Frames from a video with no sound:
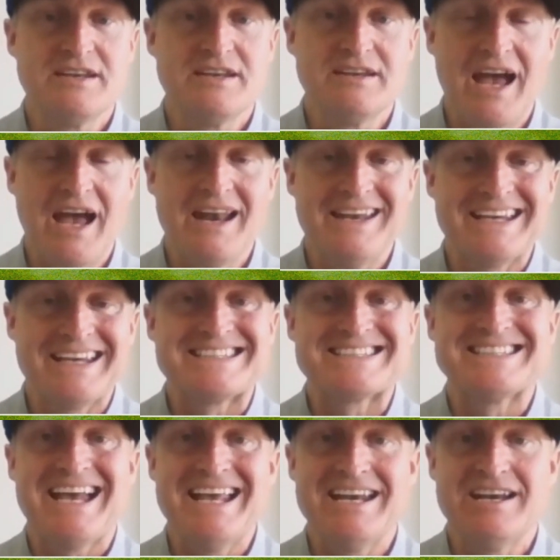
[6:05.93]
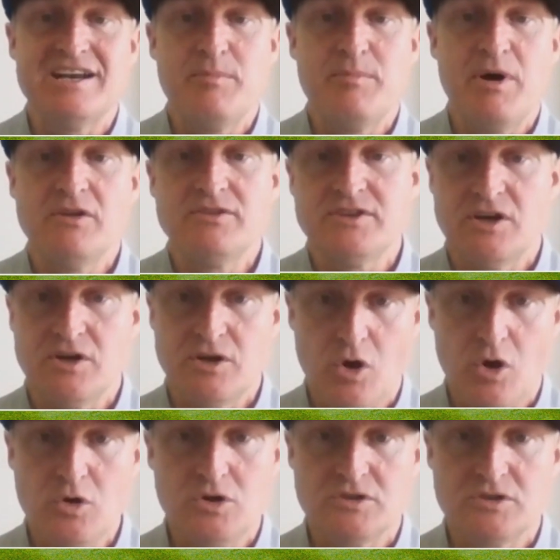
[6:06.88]
and gotten excited about their
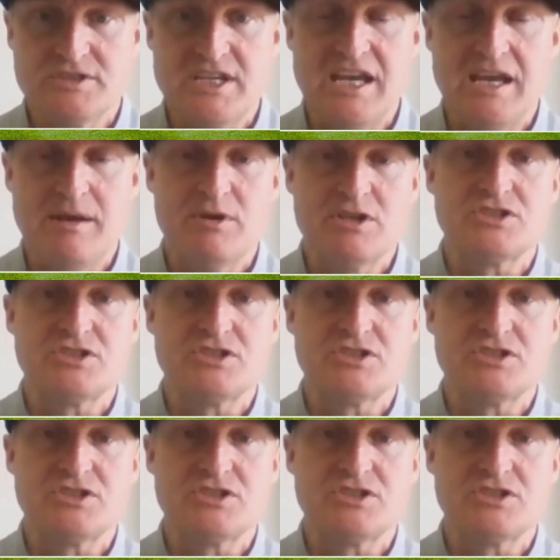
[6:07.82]
local team.